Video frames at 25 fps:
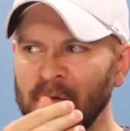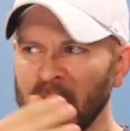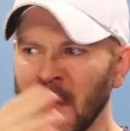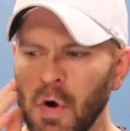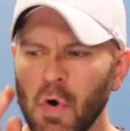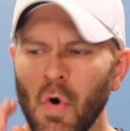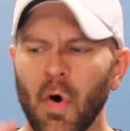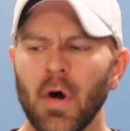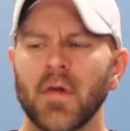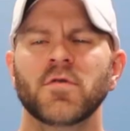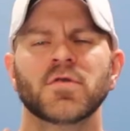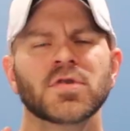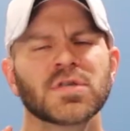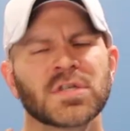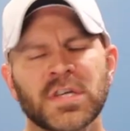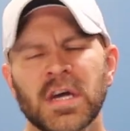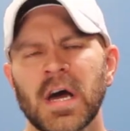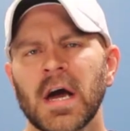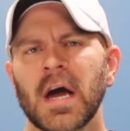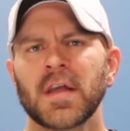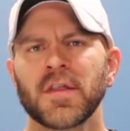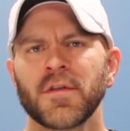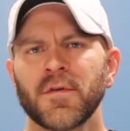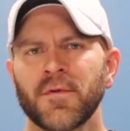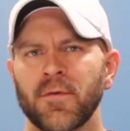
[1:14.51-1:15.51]
the Oilers
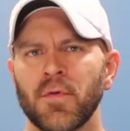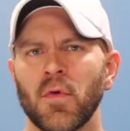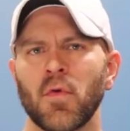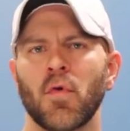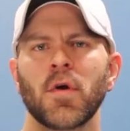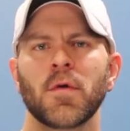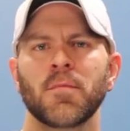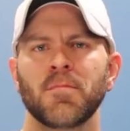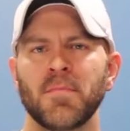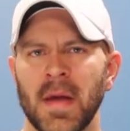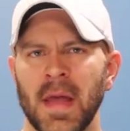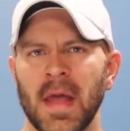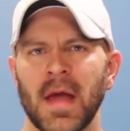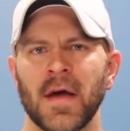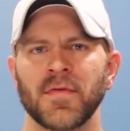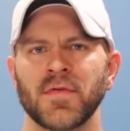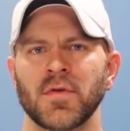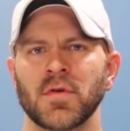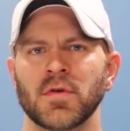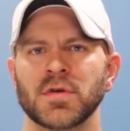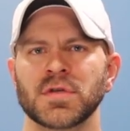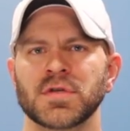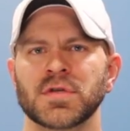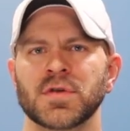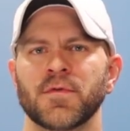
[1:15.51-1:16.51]
tied the Florida
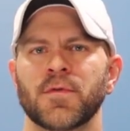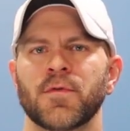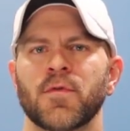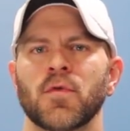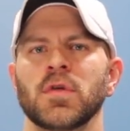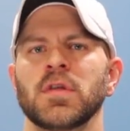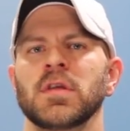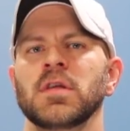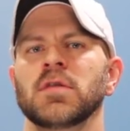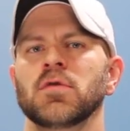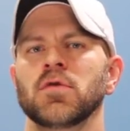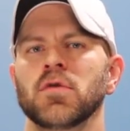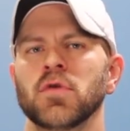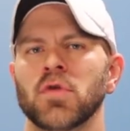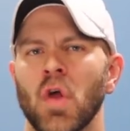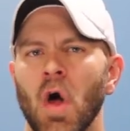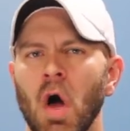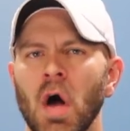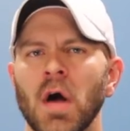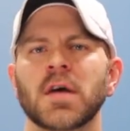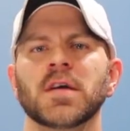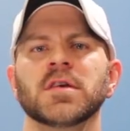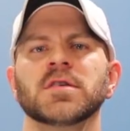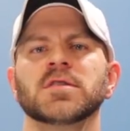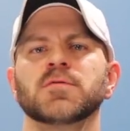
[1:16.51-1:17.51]
Panthers for the
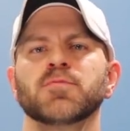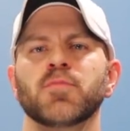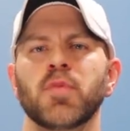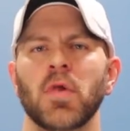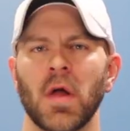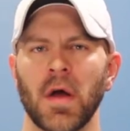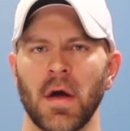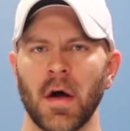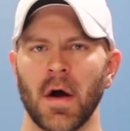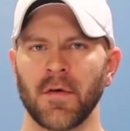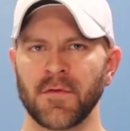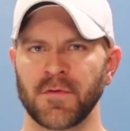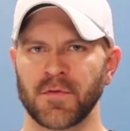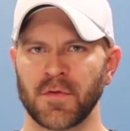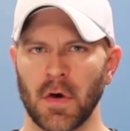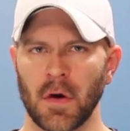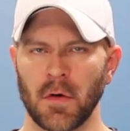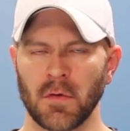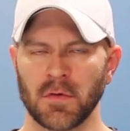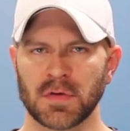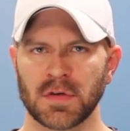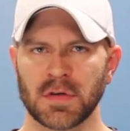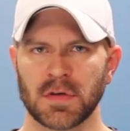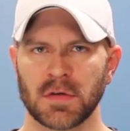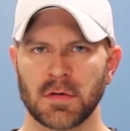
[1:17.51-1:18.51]
longest playoff
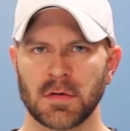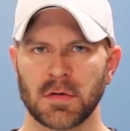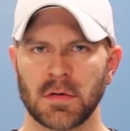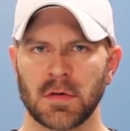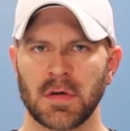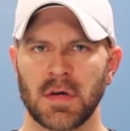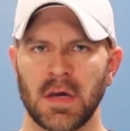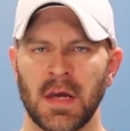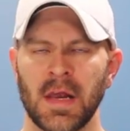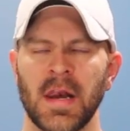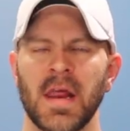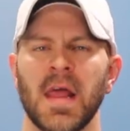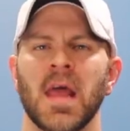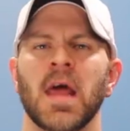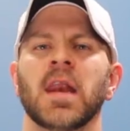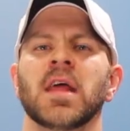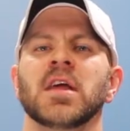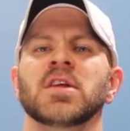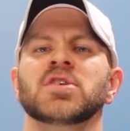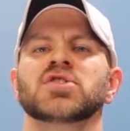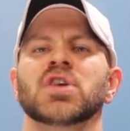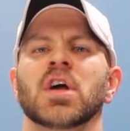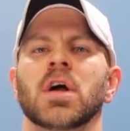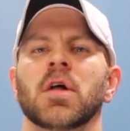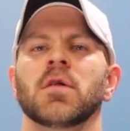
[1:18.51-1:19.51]
drought in
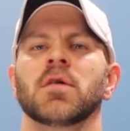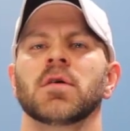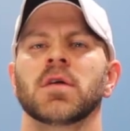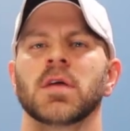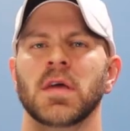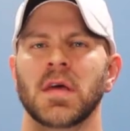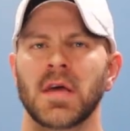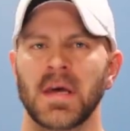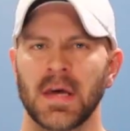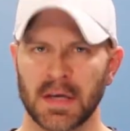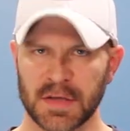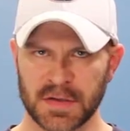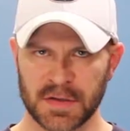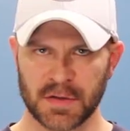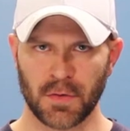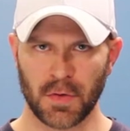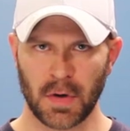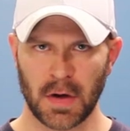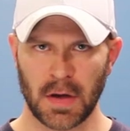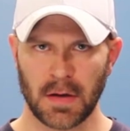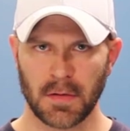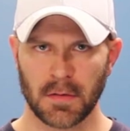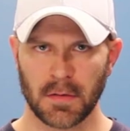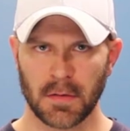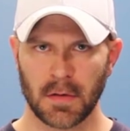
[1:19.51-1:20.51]
NHL
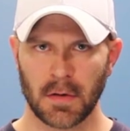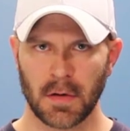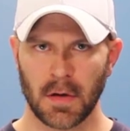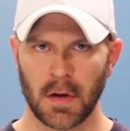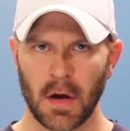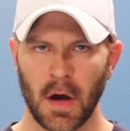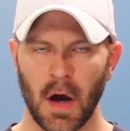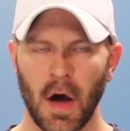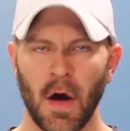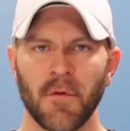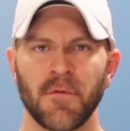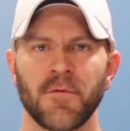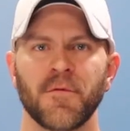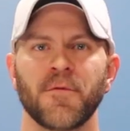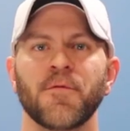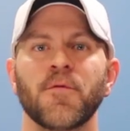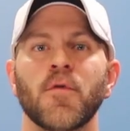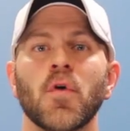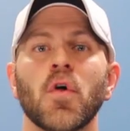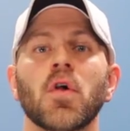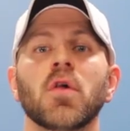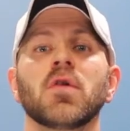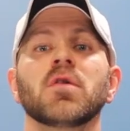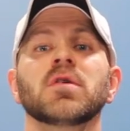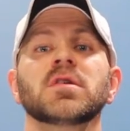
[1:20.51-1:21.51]
history. A
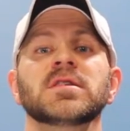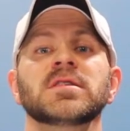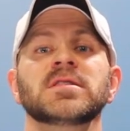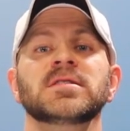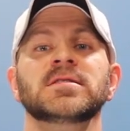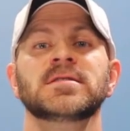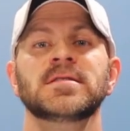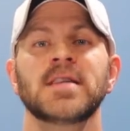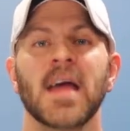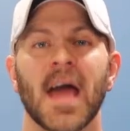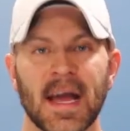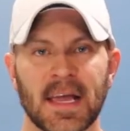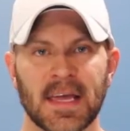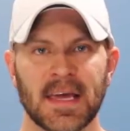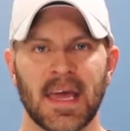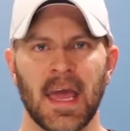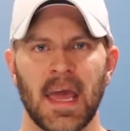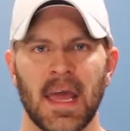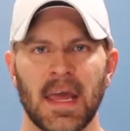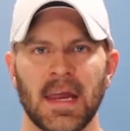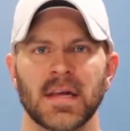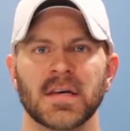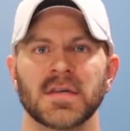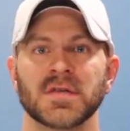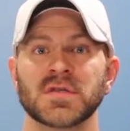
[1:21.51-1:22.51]
full
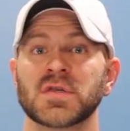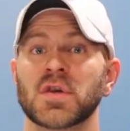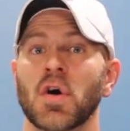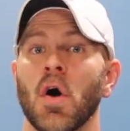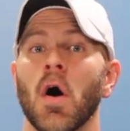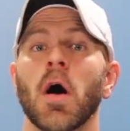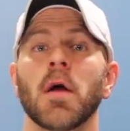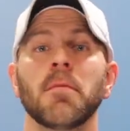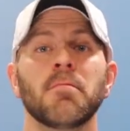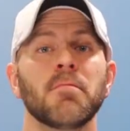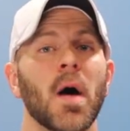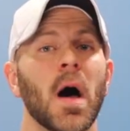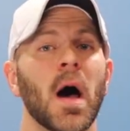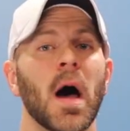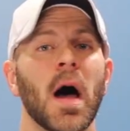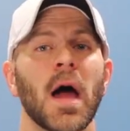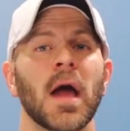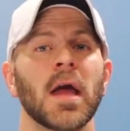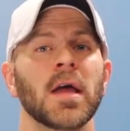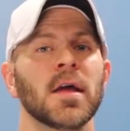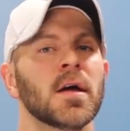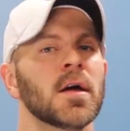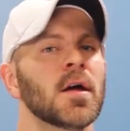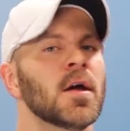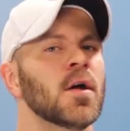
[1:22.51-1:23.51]
decade has gone
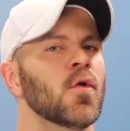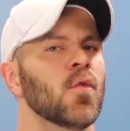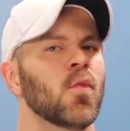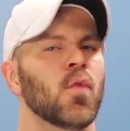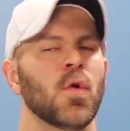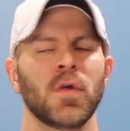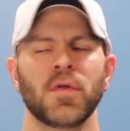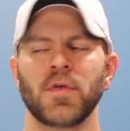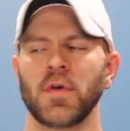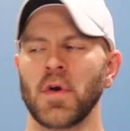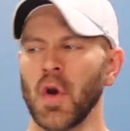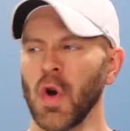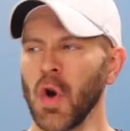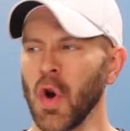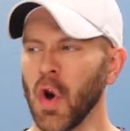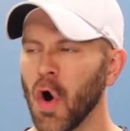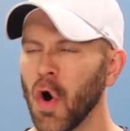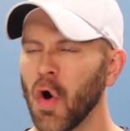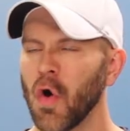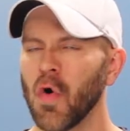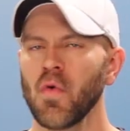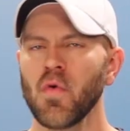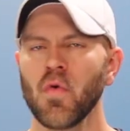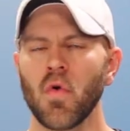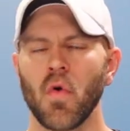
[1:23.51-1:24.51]
by with
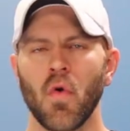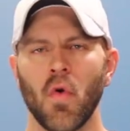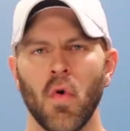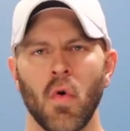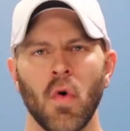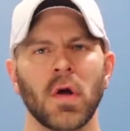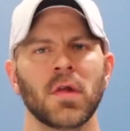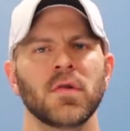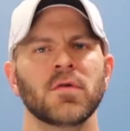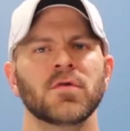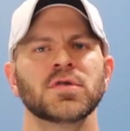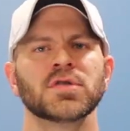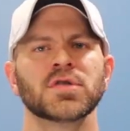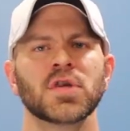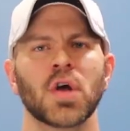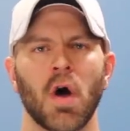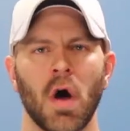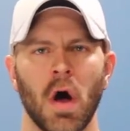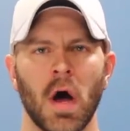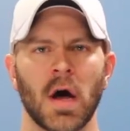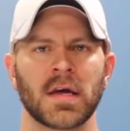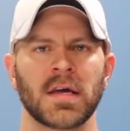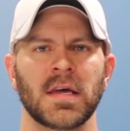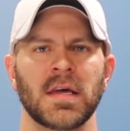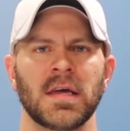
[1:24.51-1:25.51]
no Oilers
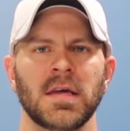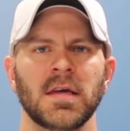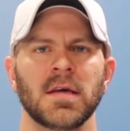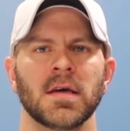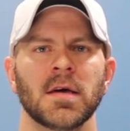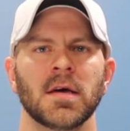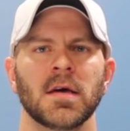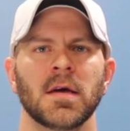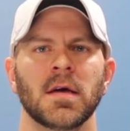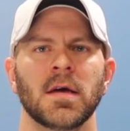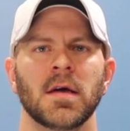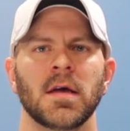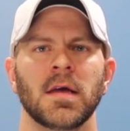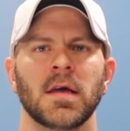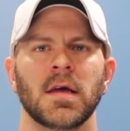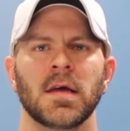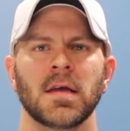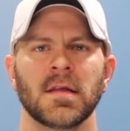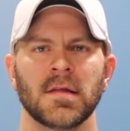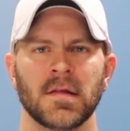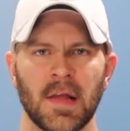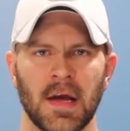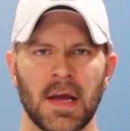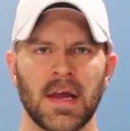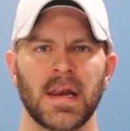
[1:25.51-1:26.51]
hockey
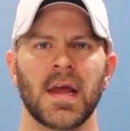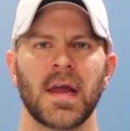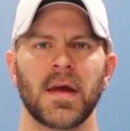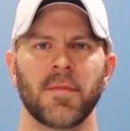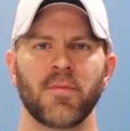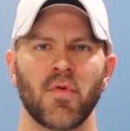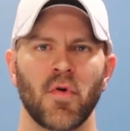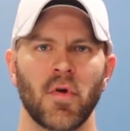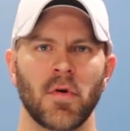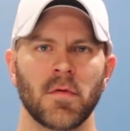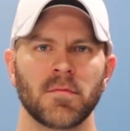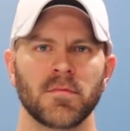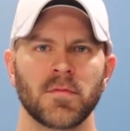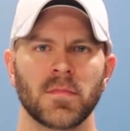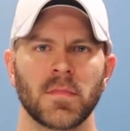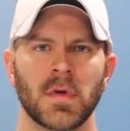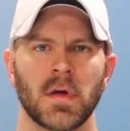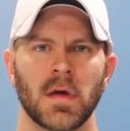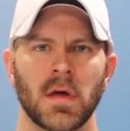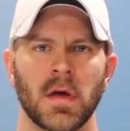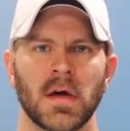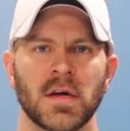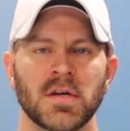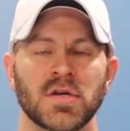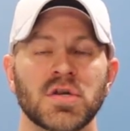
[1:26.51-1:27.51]
in late April.
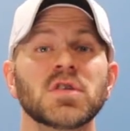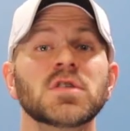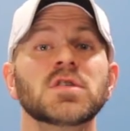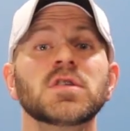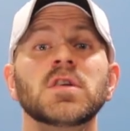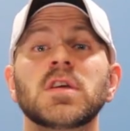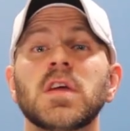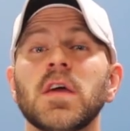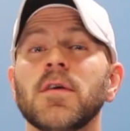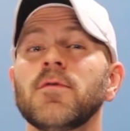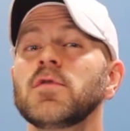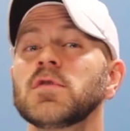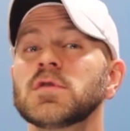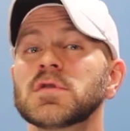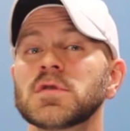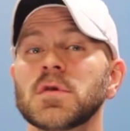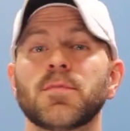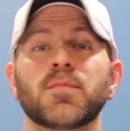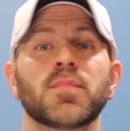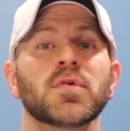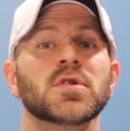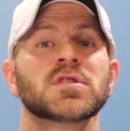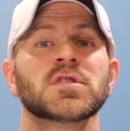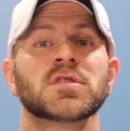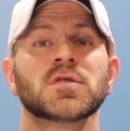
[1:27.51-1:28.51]
Just to give you
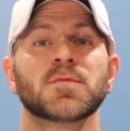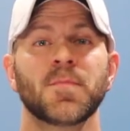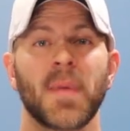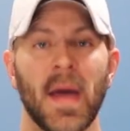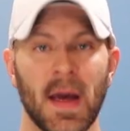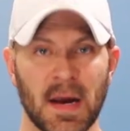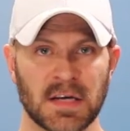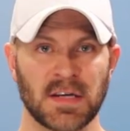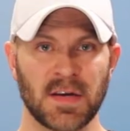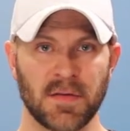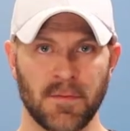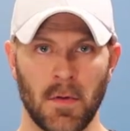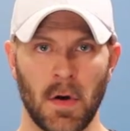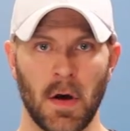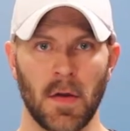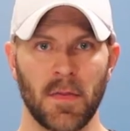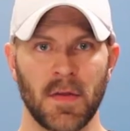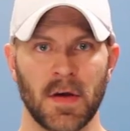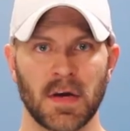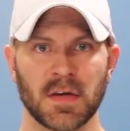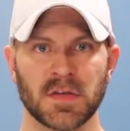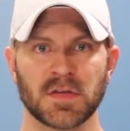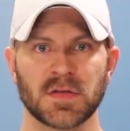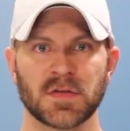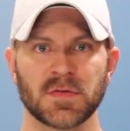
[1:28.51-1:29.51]
some perspective
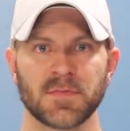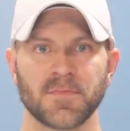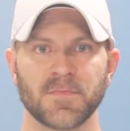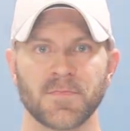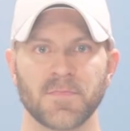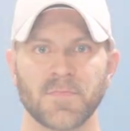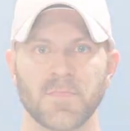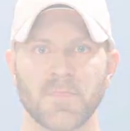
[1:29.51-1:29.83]
on this,